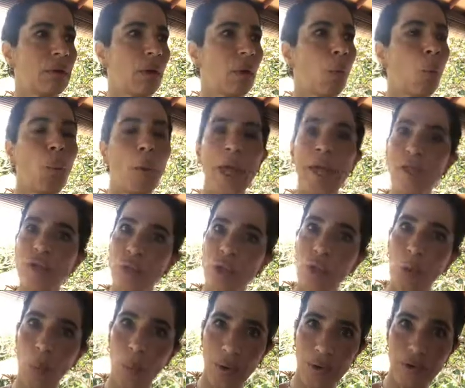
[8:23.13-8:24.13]
When do
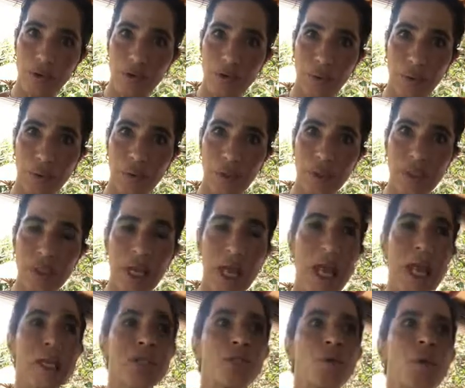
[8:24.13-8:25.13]
you want to do this?
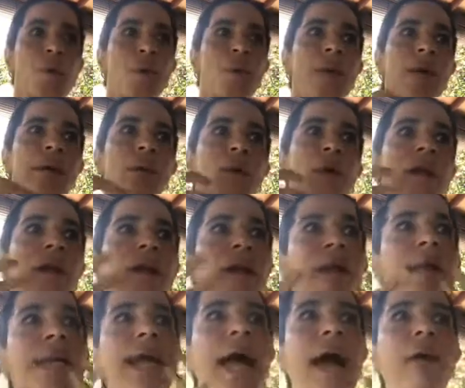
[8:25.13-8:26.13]
So we're
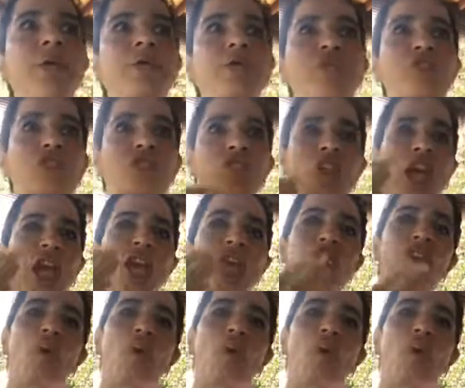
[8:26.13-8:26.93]
learning how to change the